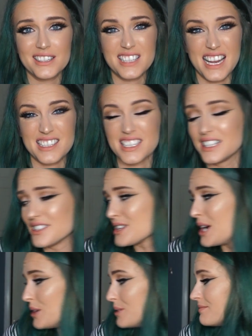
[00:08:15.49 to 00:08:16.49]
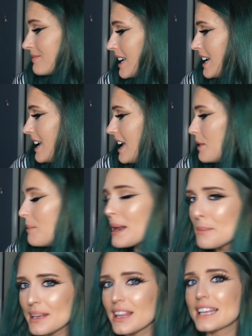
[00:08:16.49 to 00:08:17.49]
It's nasty. So might
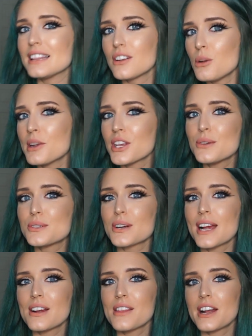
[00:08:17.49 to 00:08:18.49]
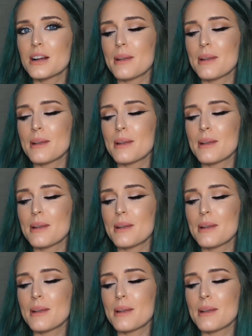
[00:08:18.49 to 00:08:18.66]
be like a little bit of user error there,